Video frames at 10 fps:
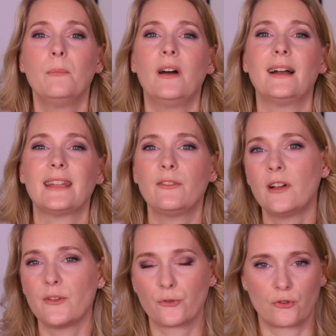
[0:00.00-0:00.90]
but if
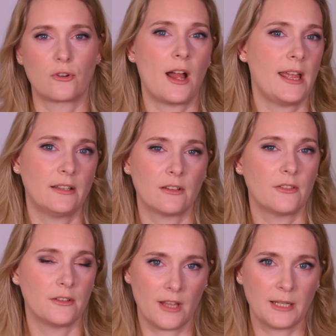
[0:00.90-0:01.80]
I've cried
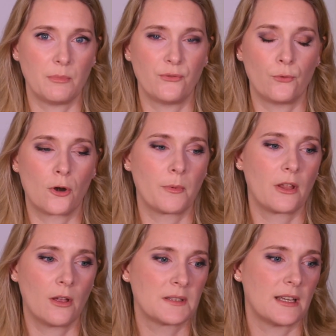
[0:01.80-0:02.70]
the night before
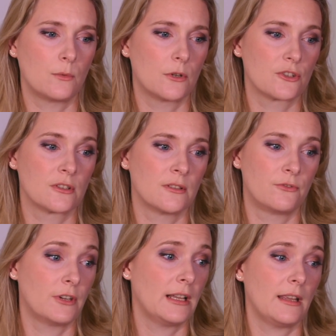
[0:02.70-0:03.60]
because I watched a
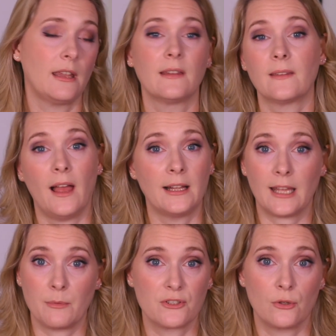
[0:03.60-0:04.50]
really sad
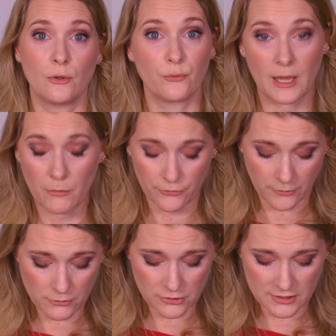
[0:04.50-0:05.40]
episode of Game of
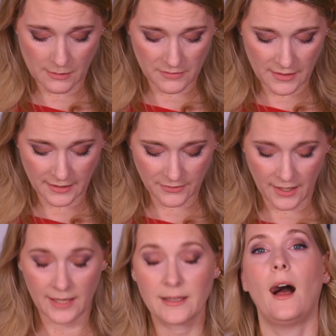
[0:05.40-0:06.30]
Thrones or something like
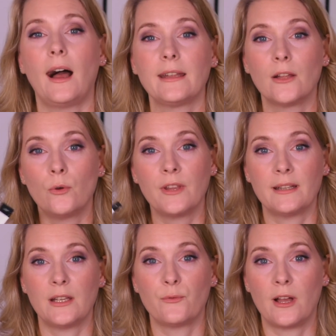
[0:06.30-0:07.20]
that, I know
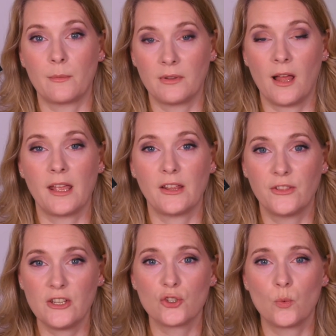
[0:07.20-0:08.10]
that if I apply
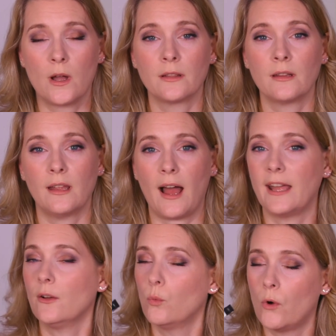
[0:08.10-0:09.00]
this one,
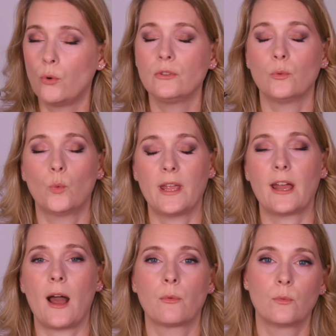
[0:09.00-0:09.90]
I won't wake
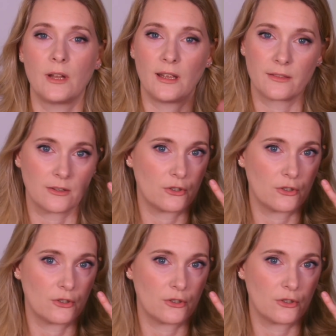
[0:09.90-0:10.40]
up with